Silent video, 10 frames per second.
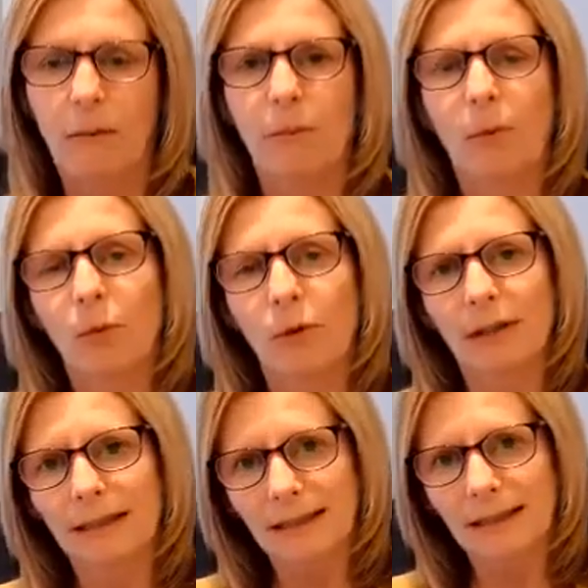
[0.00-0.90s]
But what
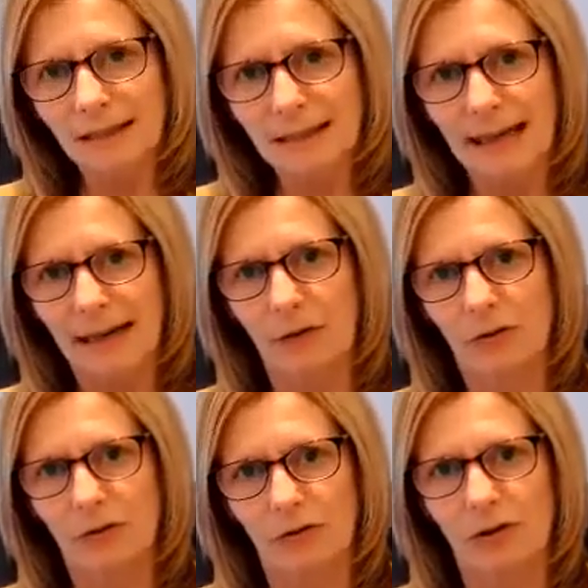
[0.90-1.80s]
it does allow
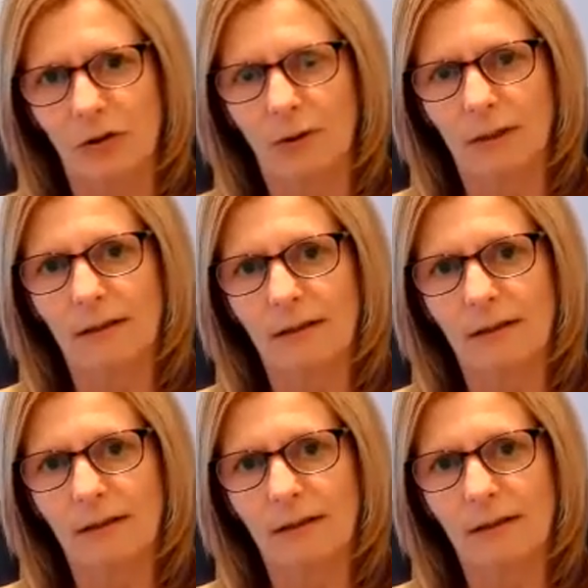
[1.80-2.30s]
you to do is to